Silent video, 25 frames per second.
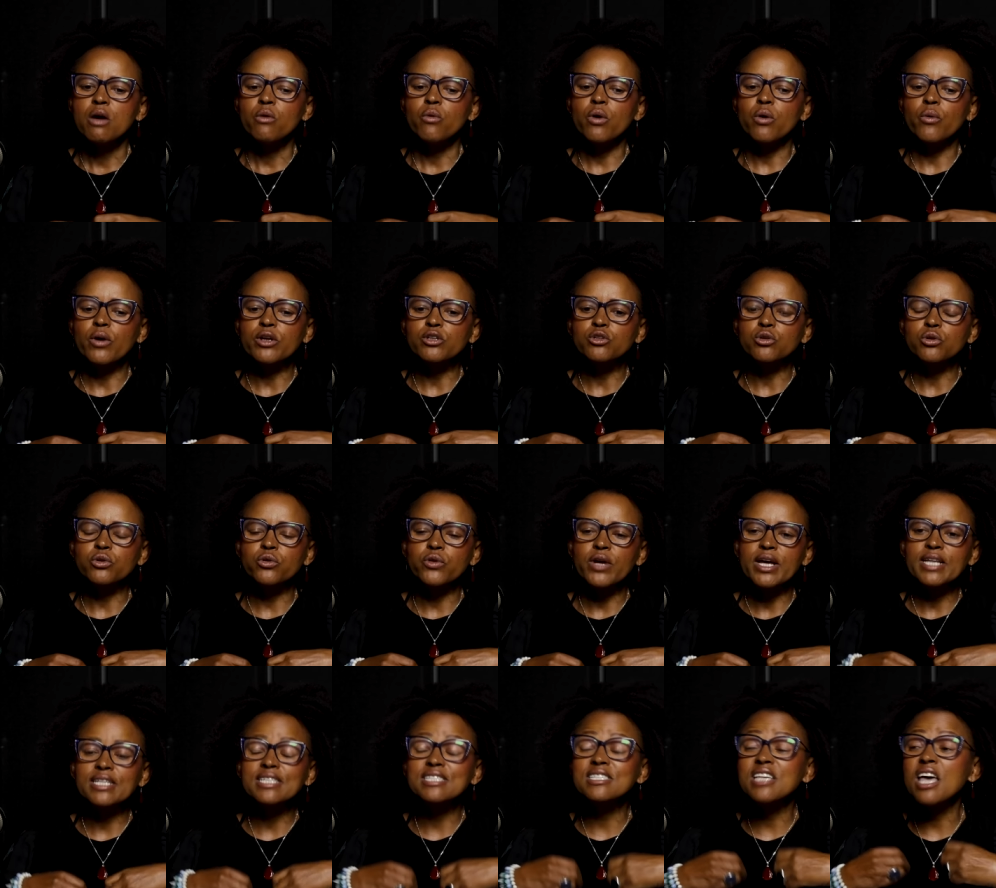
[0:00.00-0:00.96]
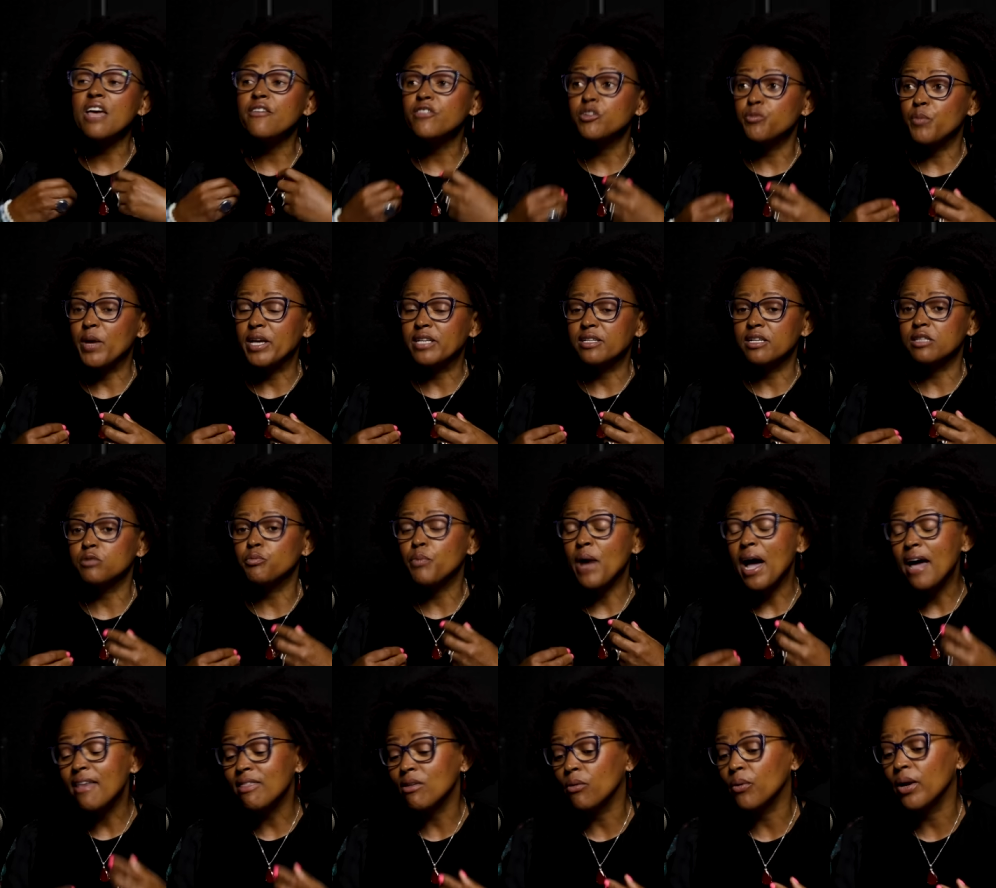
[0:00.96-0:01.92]
We want to create safe spaces.
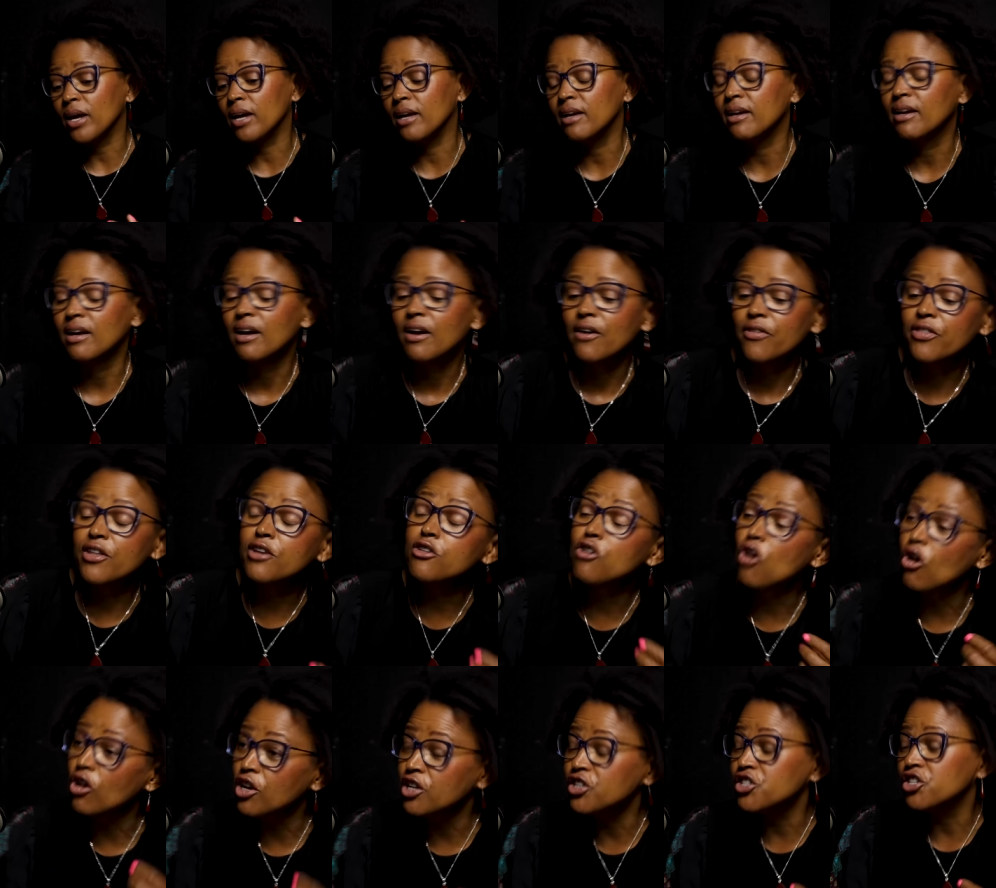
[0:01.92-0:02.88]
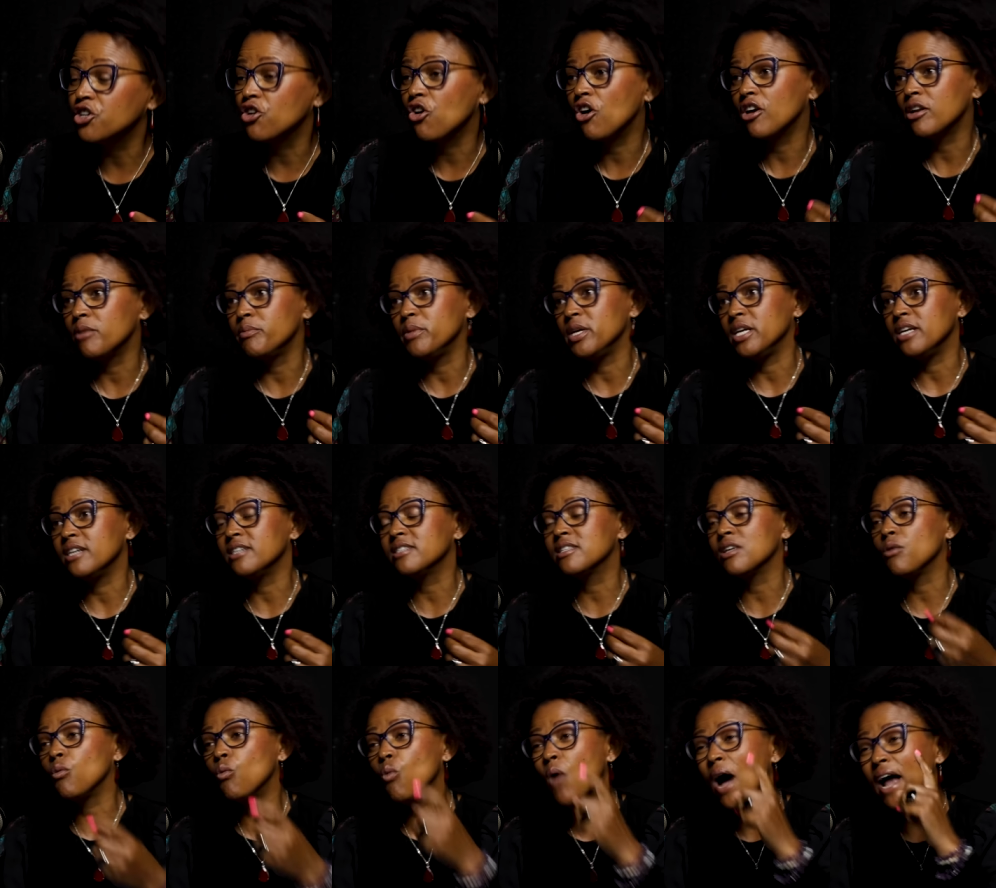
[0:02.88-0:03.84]
By the way, the knowledge economy is
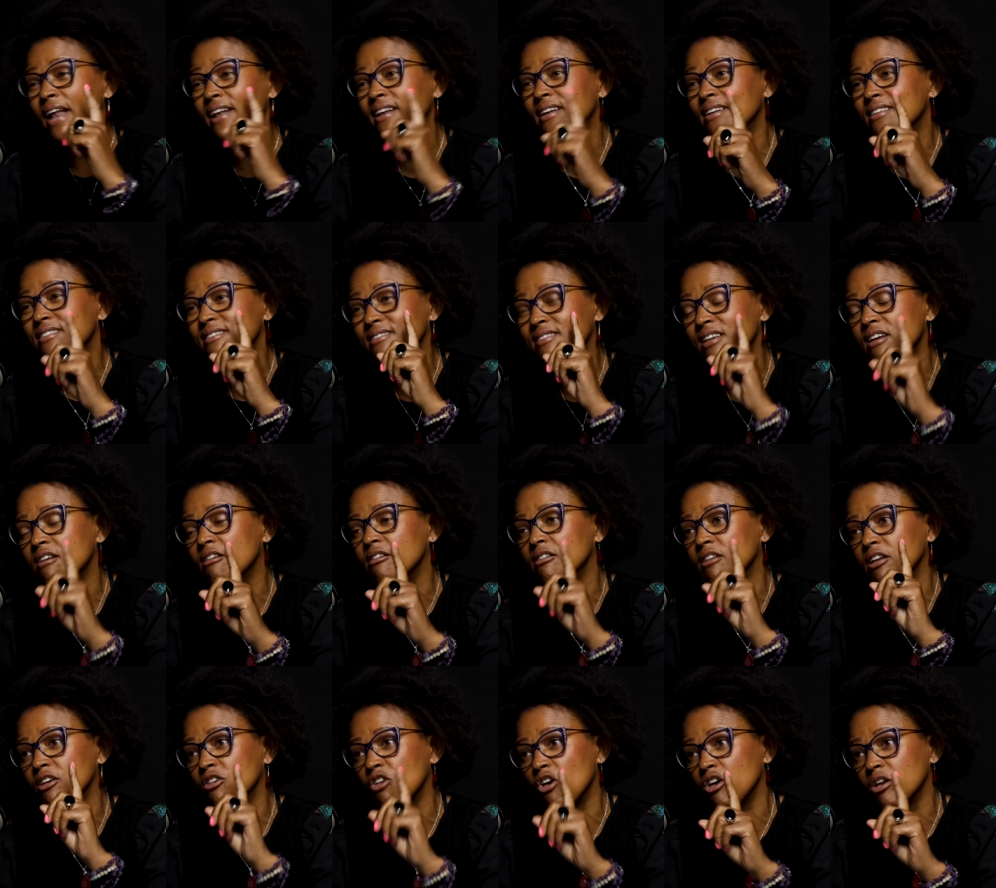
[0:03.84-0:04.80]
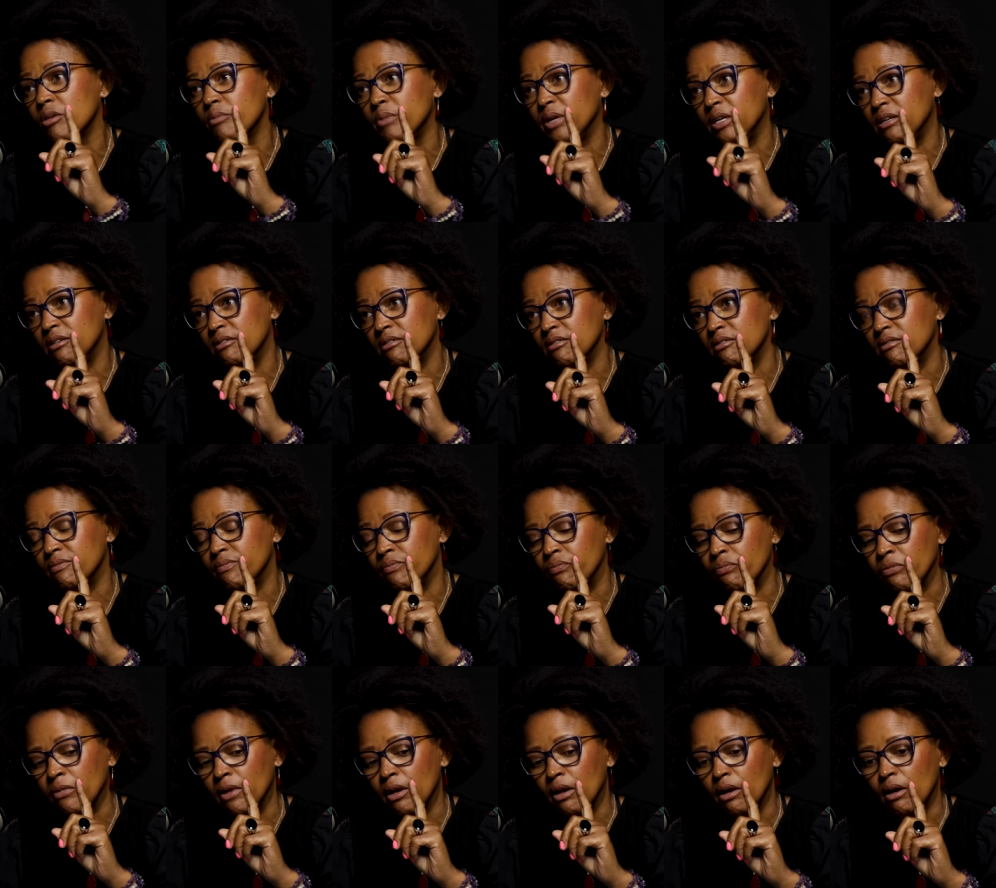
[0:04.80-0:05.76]
the one single economy
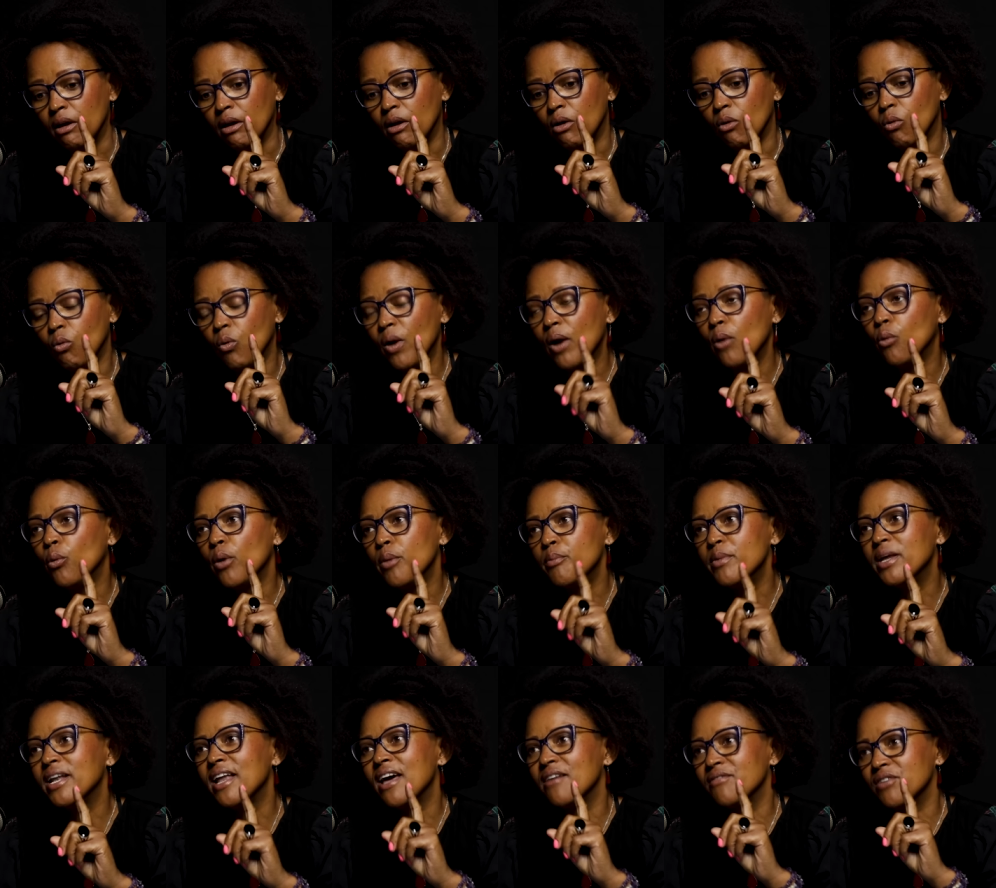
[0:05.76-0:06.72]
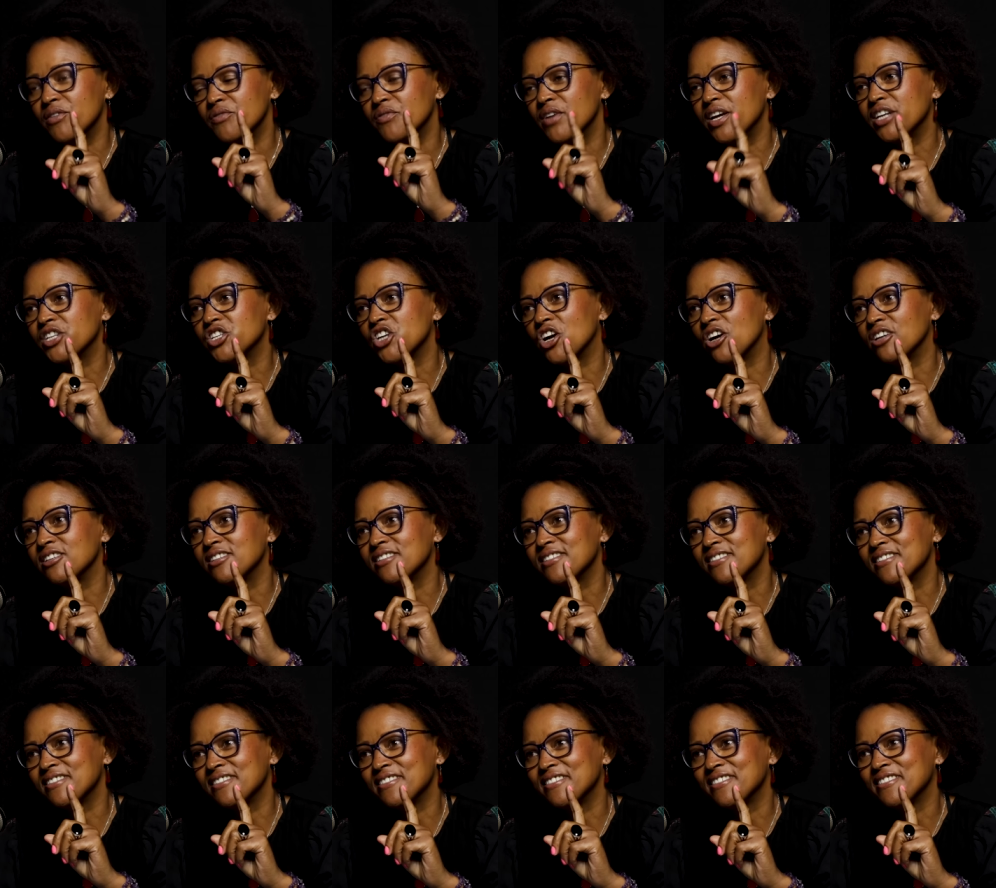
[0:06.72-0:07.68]
where women have a fair
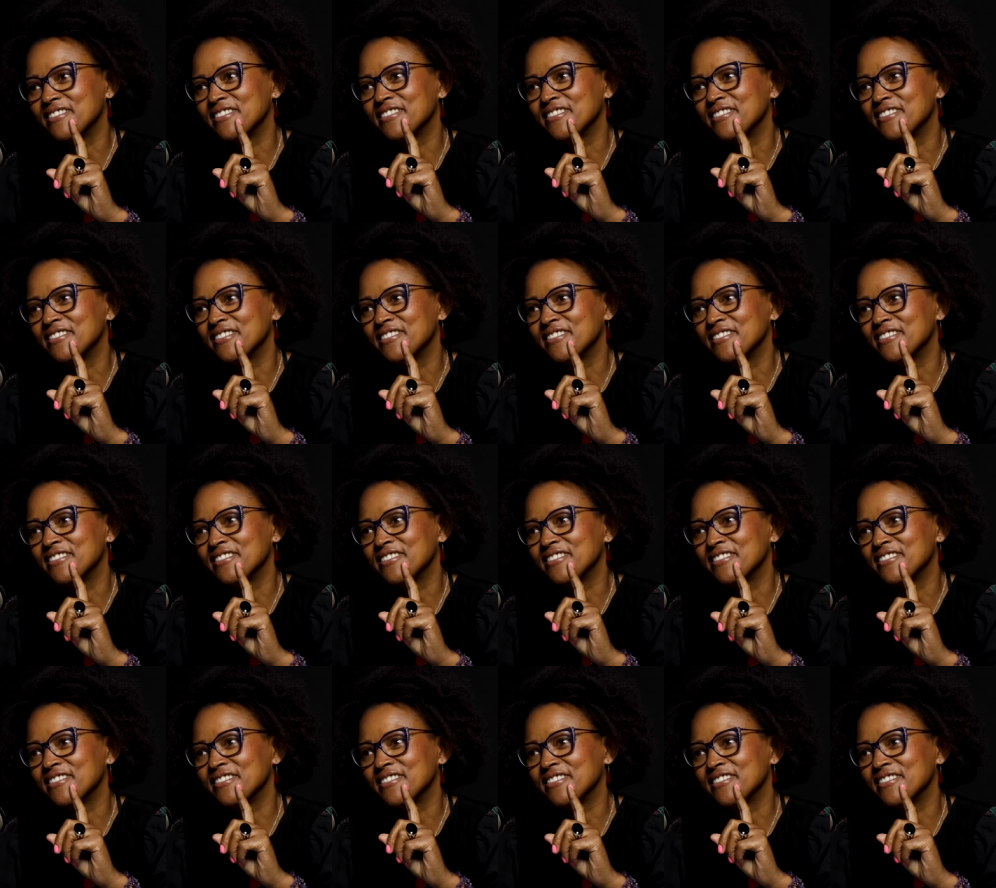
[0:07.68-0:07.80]
chance.